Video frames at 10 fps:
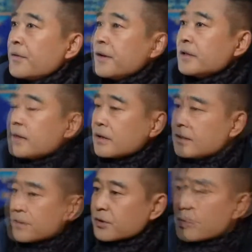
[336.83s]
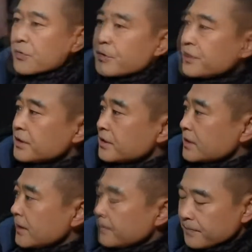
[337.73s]
These are some stories
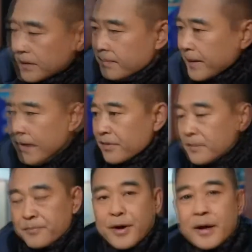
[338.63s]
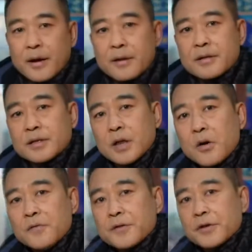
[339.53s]
about the brand
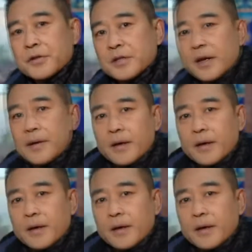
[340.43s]
itself, because